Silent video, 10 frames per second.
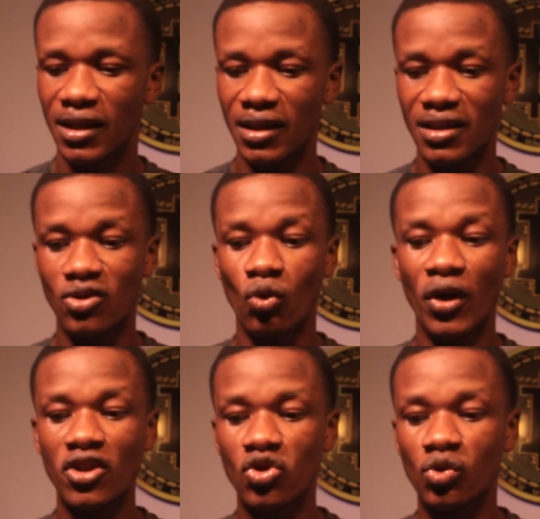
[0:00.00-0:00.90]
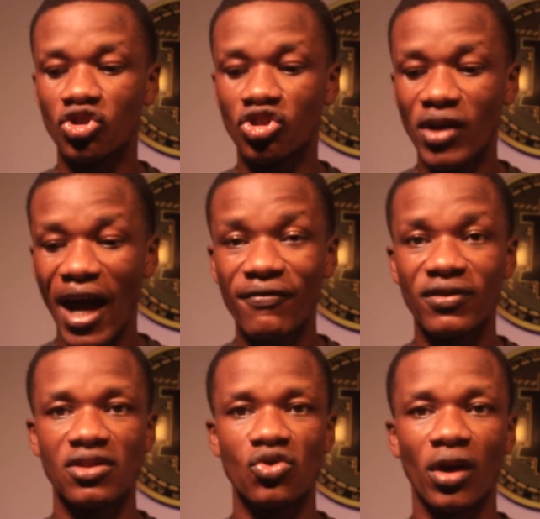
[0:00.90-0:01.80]
It's going to drive
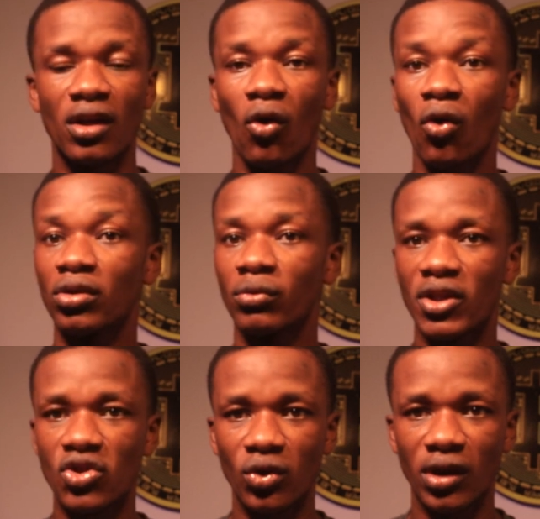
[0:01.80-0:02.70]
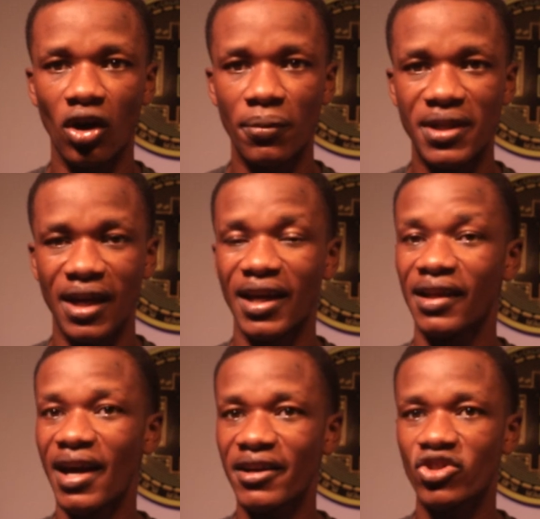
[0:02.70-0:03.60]
this token all the way to the upside,
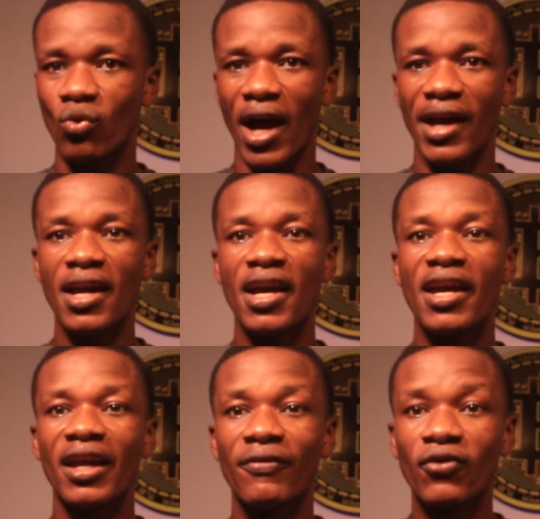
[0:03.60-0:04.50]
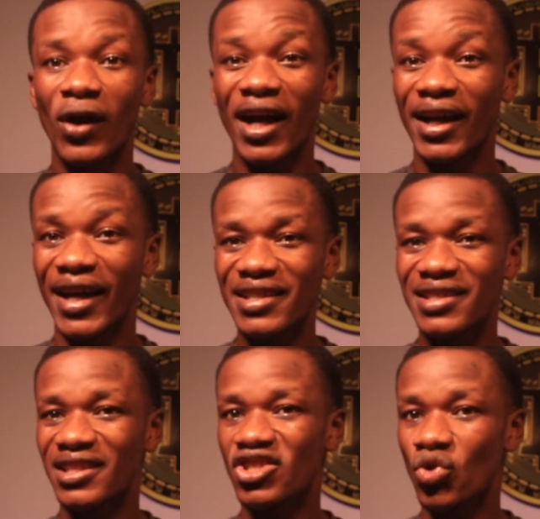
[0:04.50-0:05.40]
and that is why if you can get
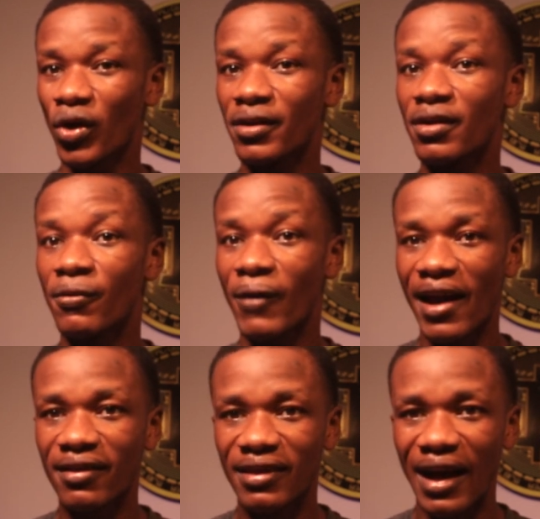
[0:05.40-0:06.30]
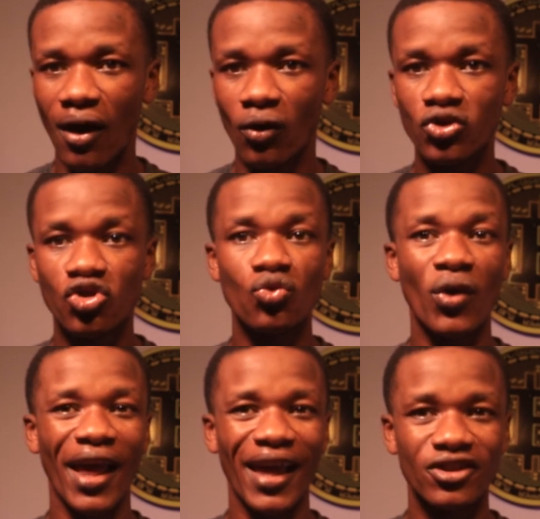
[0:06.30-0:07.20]
this token right now
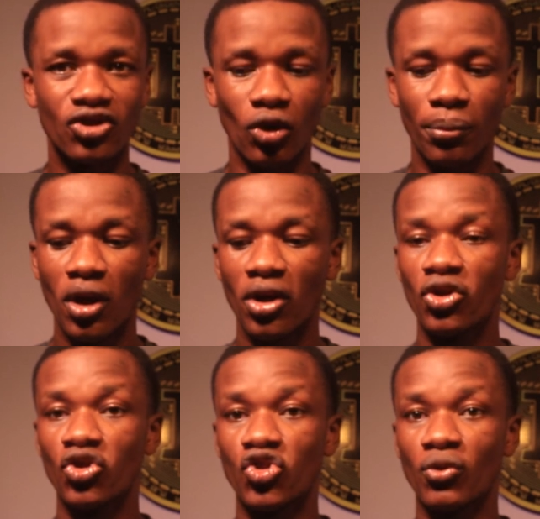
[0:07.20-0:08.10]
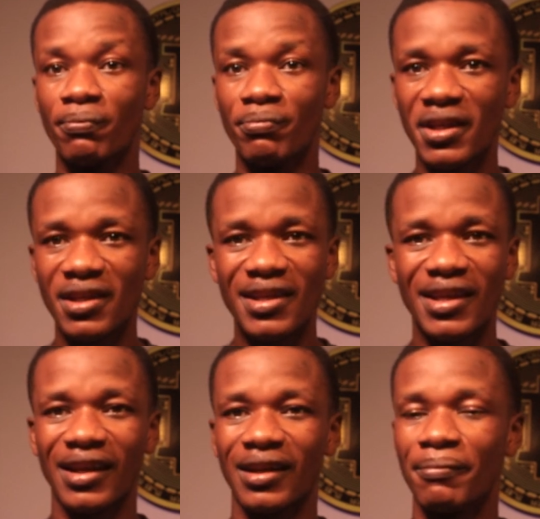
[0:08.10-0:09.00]
through airdrop, you should be
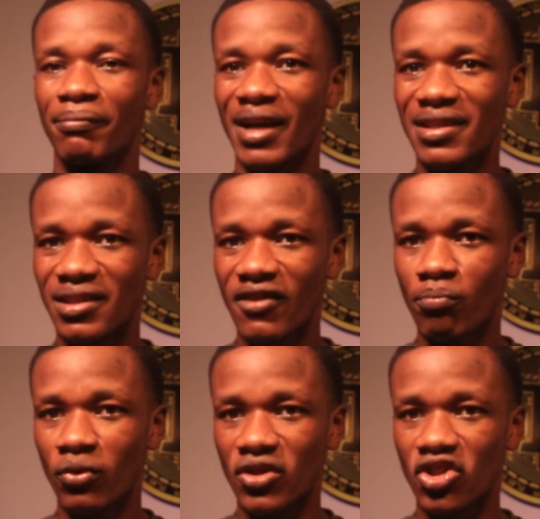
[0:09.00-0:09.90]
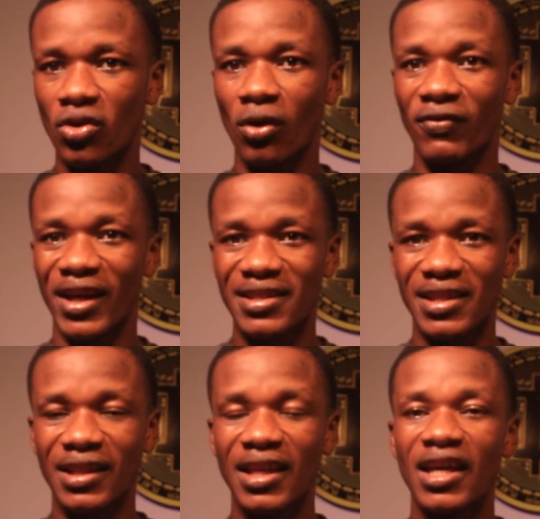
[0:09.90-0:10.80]
in the massive position of
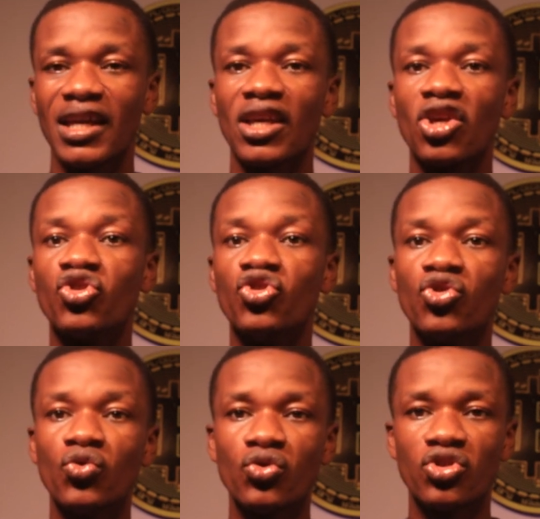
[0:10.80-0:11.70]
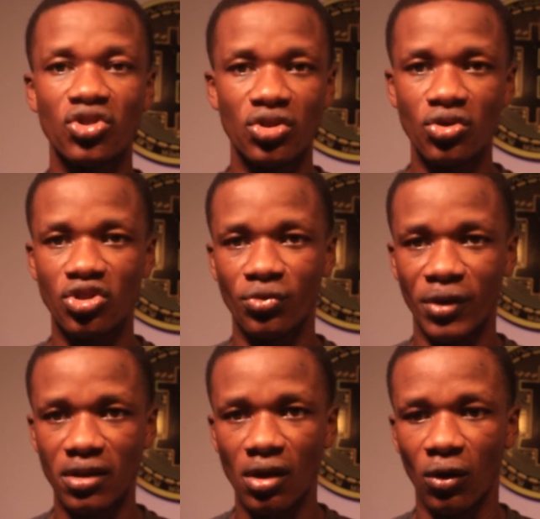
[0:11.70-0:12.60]
getting a huge
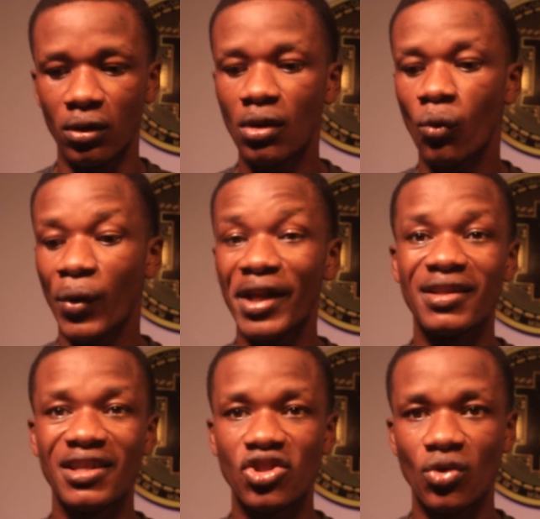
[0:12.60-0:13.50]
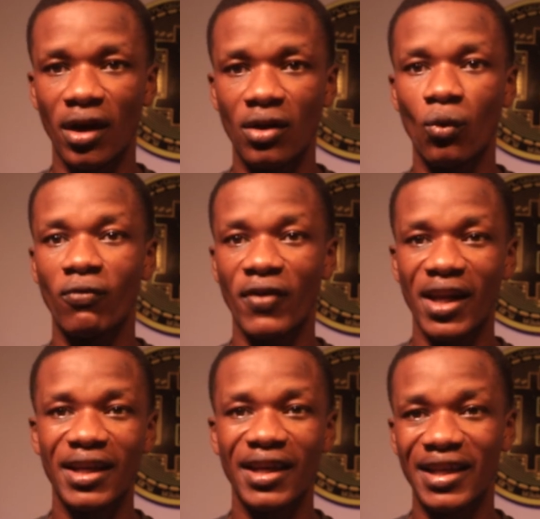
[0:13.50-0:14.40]
return when this token will
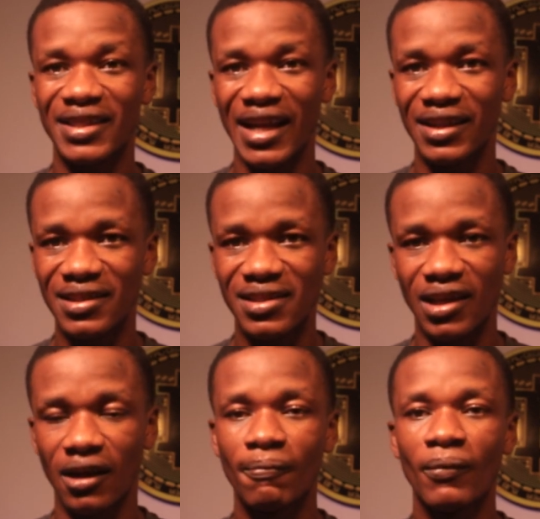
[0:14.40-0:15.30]
finally get that listing